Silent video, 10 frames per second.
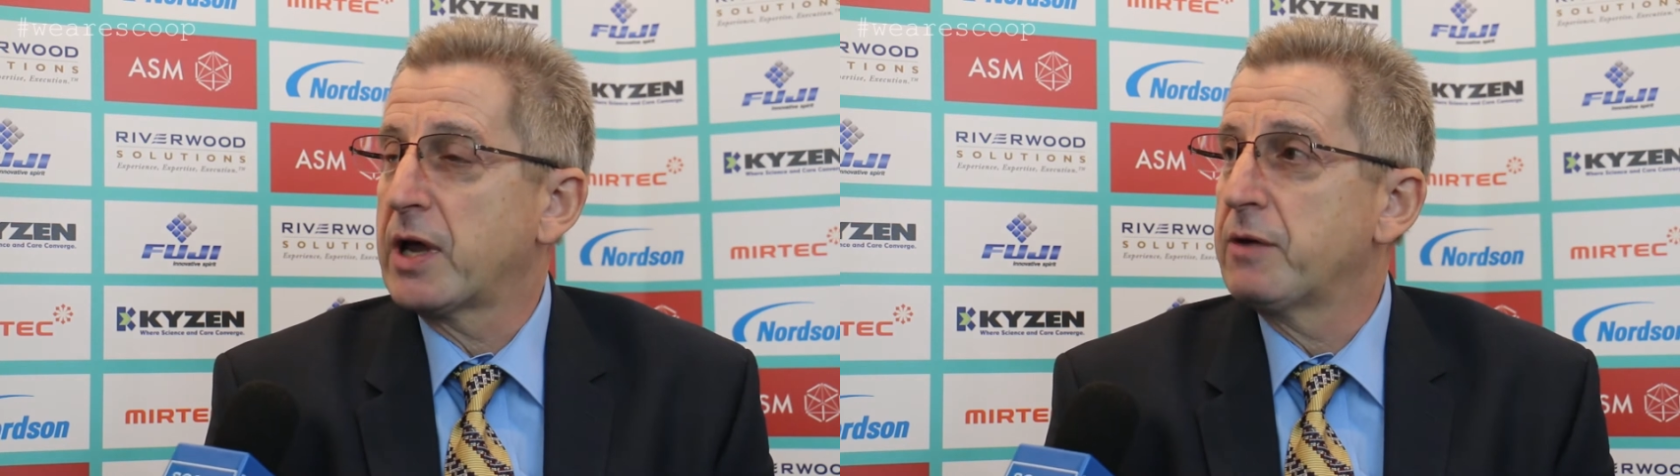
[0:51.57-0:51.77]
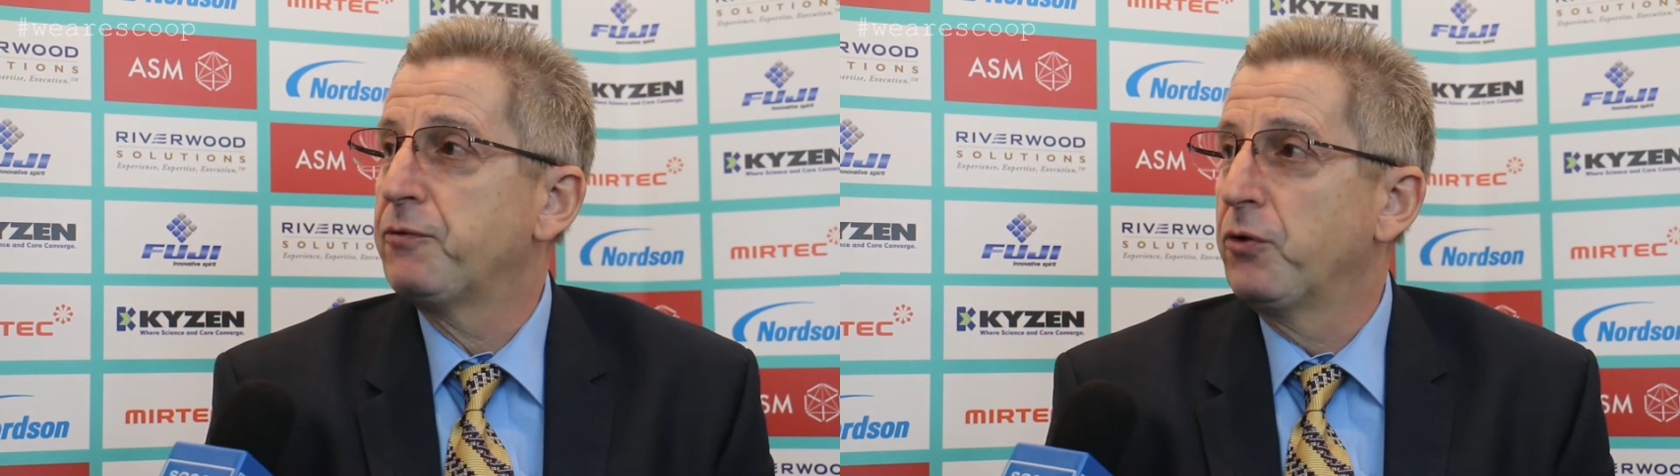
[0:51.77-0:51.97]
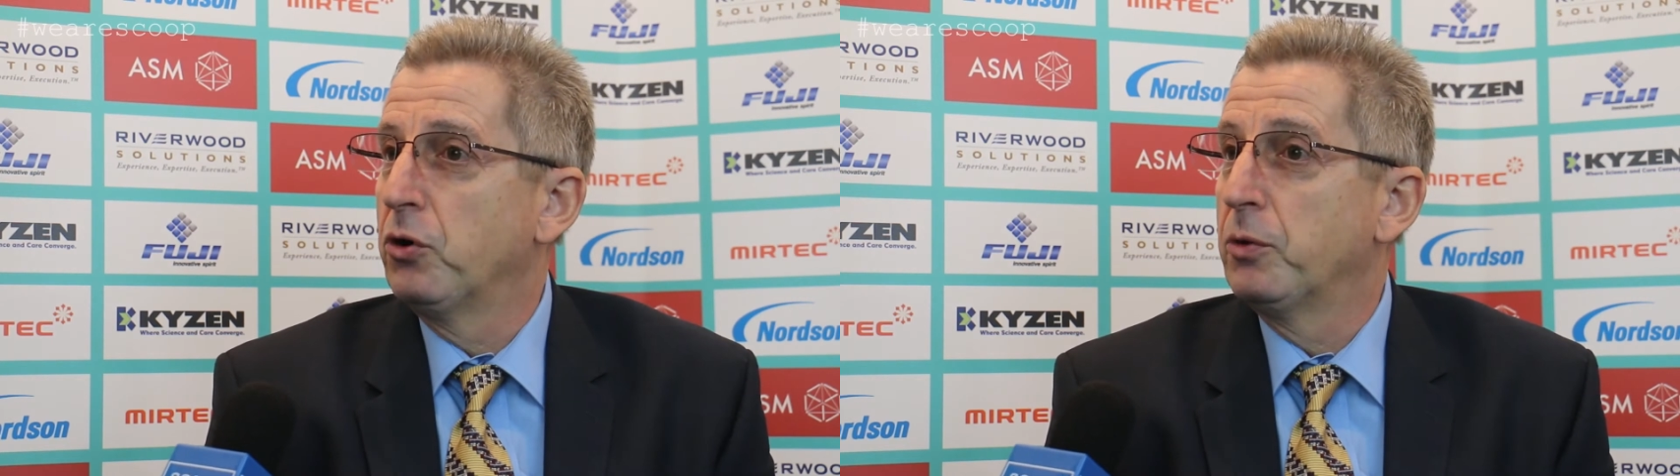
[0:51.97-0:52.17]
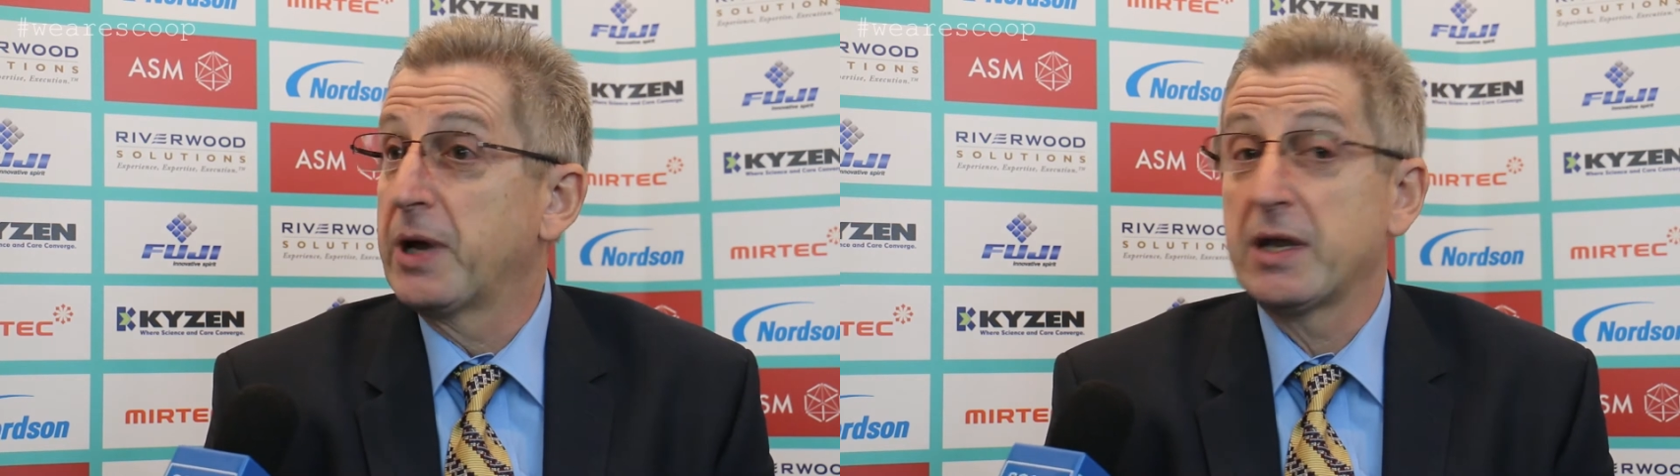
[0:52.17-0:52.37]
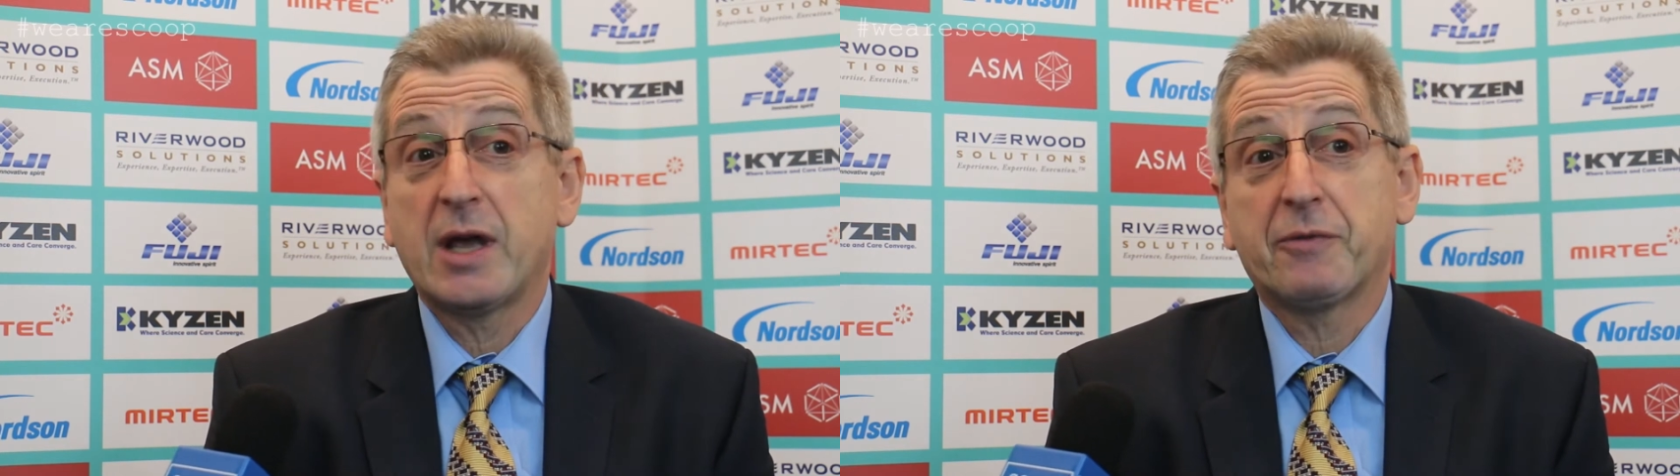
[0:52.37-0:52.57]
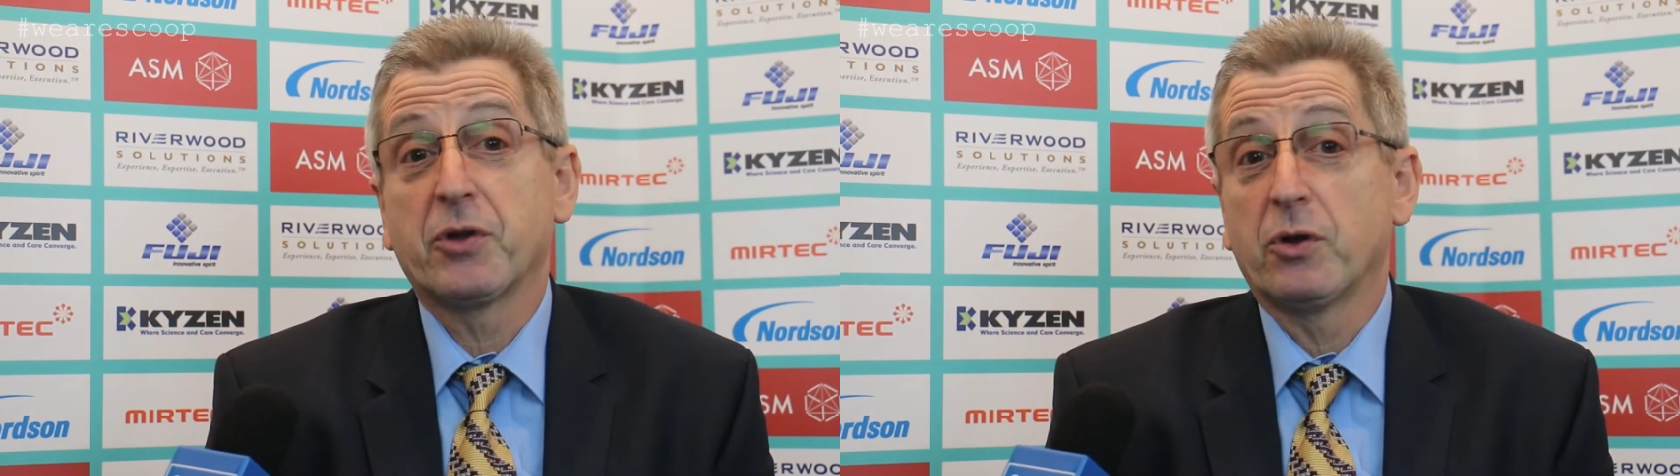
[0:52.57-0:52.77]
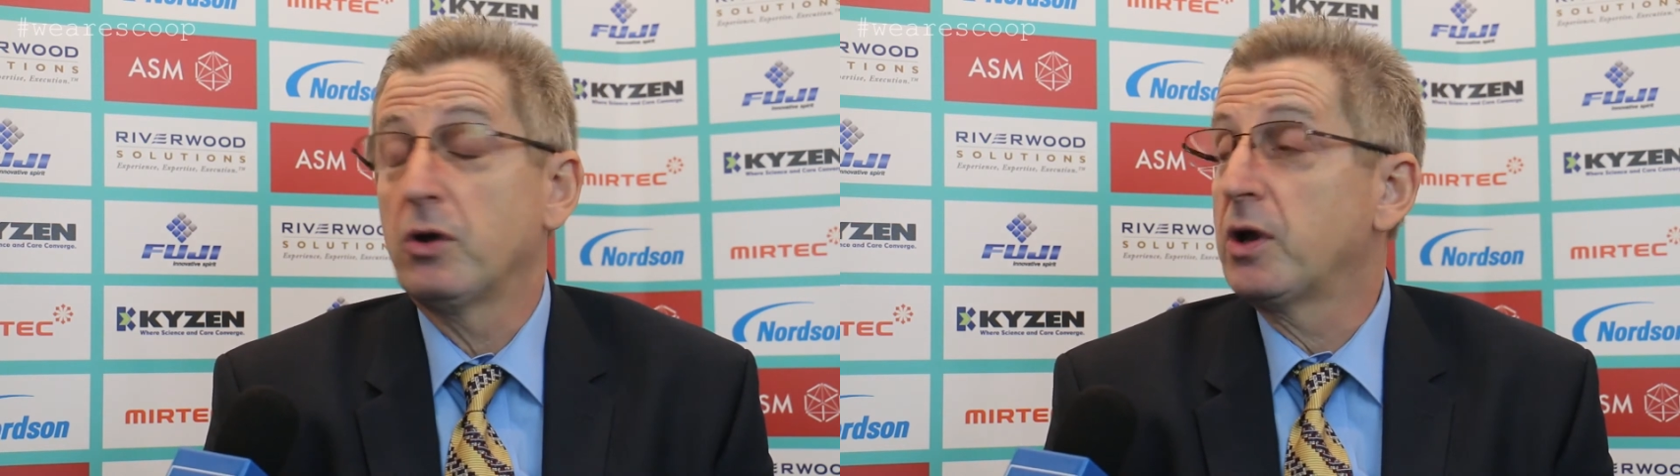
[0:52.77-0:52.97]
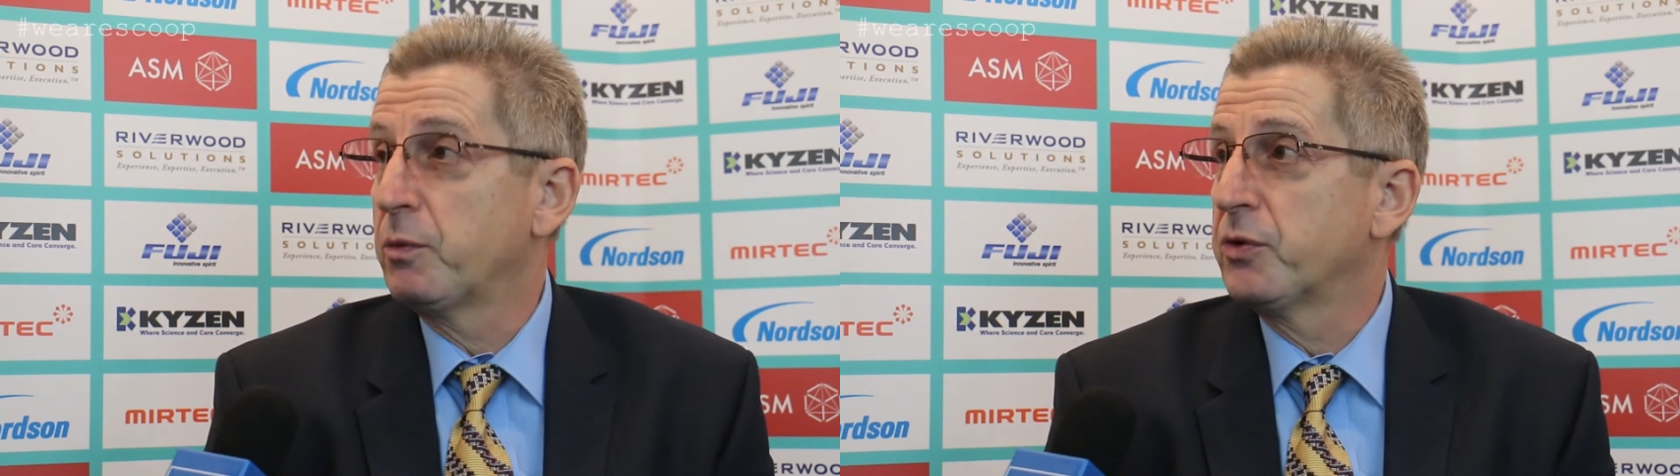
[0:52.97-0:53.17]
A4, but in the afternoon it